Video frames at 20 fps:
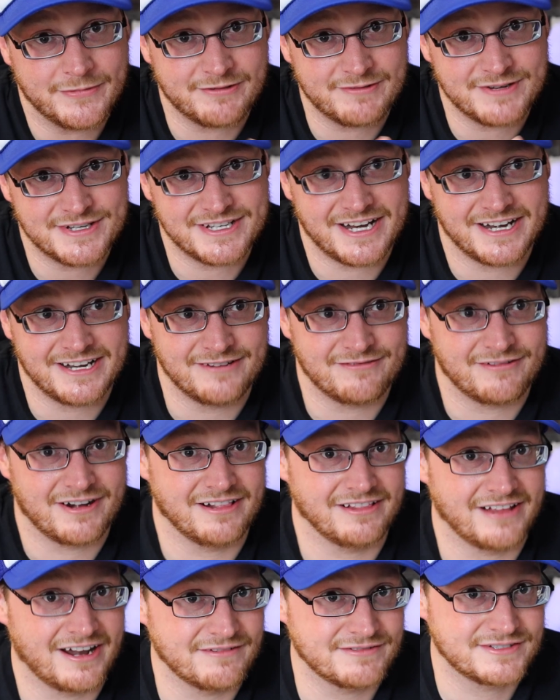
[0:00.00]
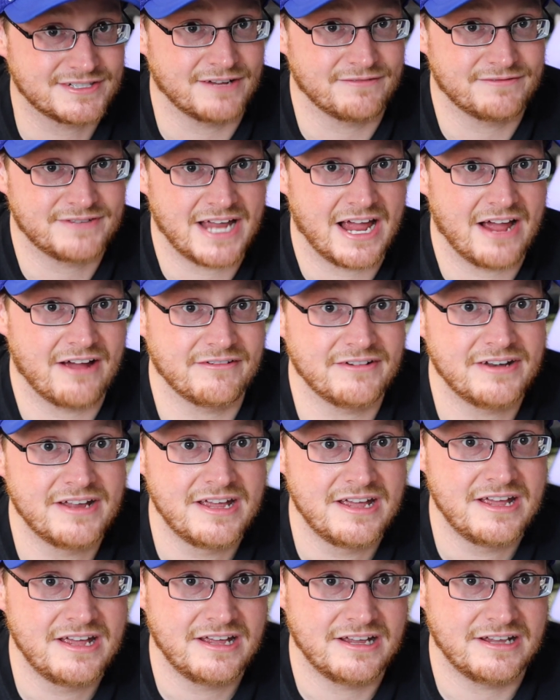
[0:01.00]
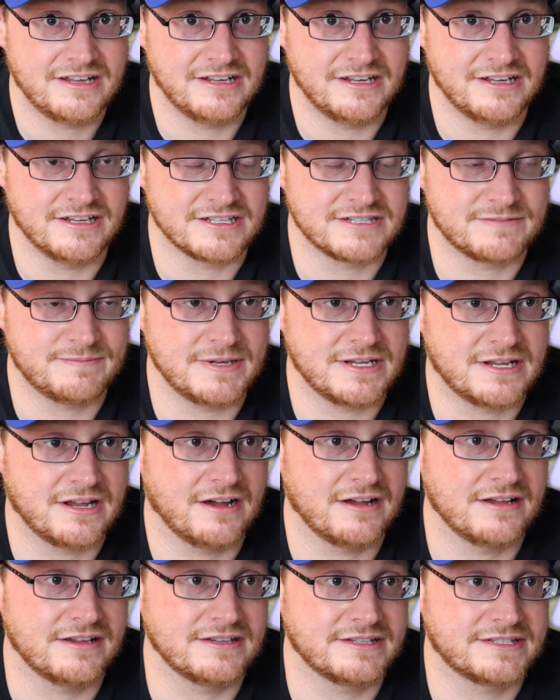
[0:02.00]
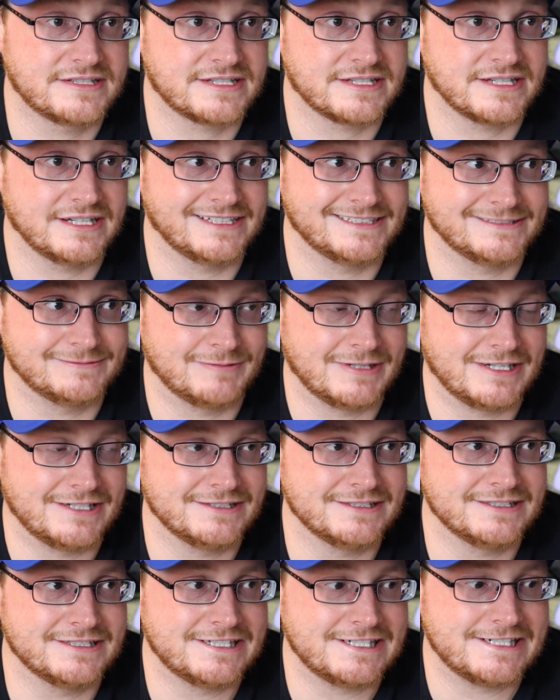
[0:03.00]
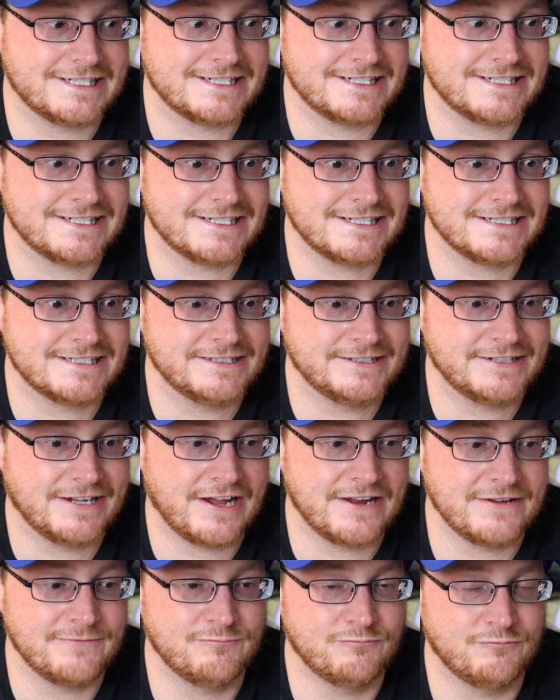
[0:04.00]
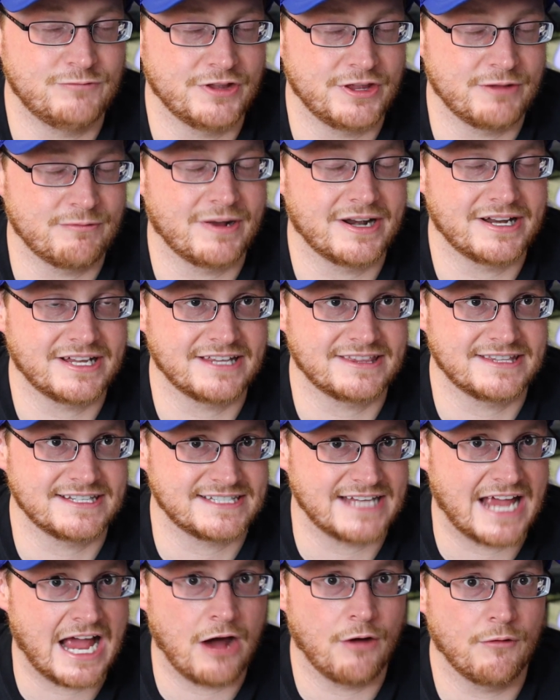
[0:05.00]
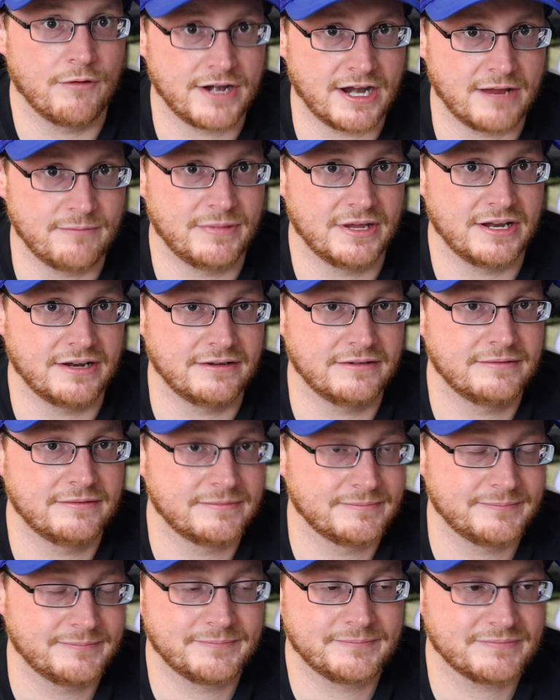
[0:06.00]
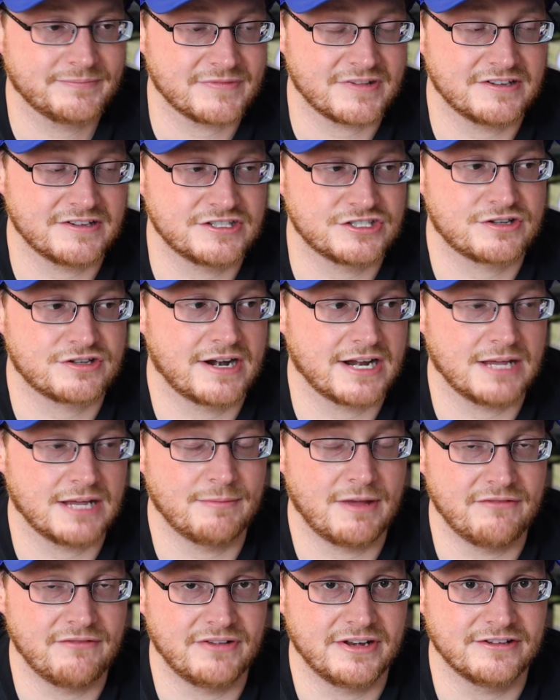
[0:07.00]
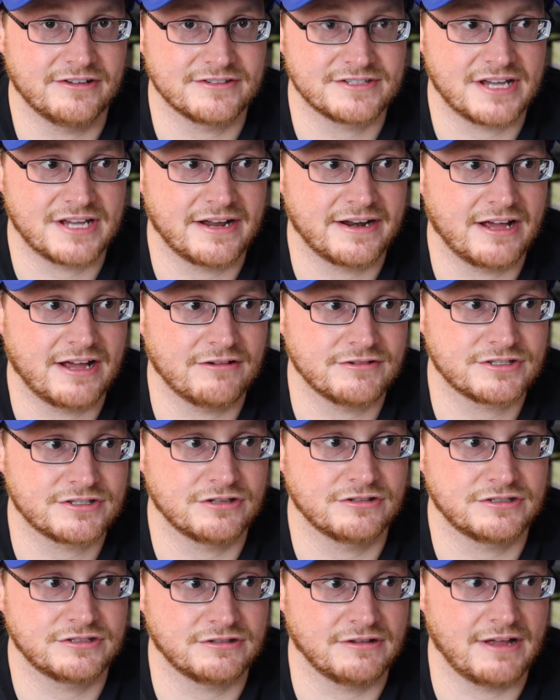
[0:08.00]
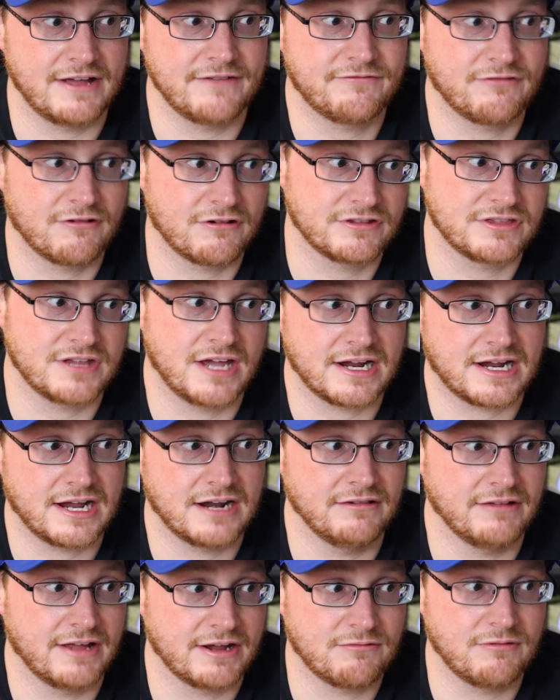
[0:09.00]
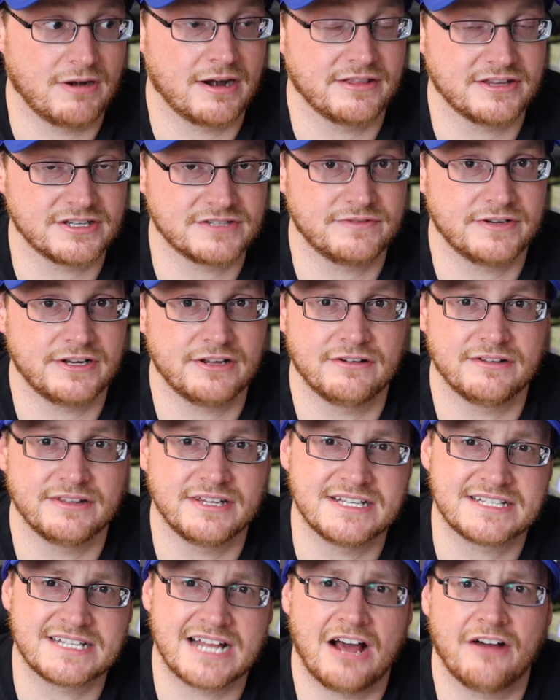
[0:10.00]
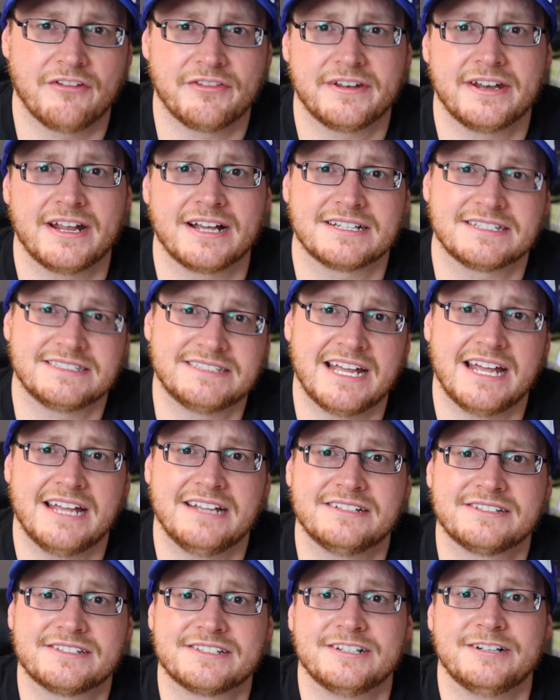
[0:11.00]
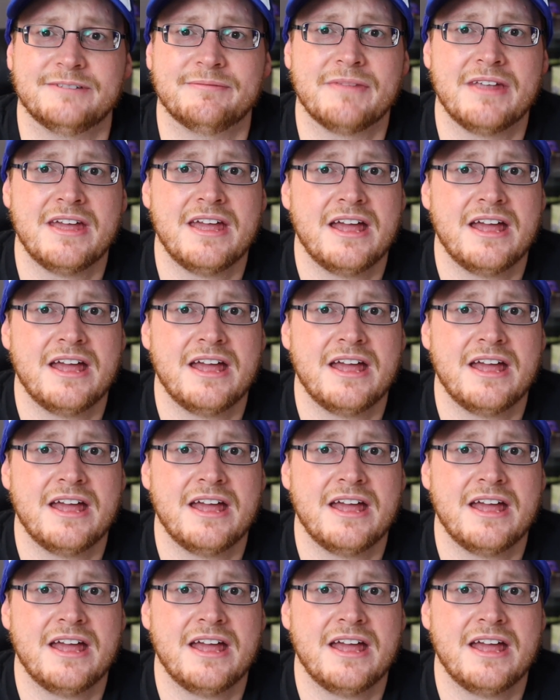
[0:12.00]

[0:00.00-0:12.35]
The reason I didn't write a lot of stuff down is because, well, I really wanted to get this out, and I've been just trying to get my videos out. So July 4th, I kind of like wanted this video at least out the next day. So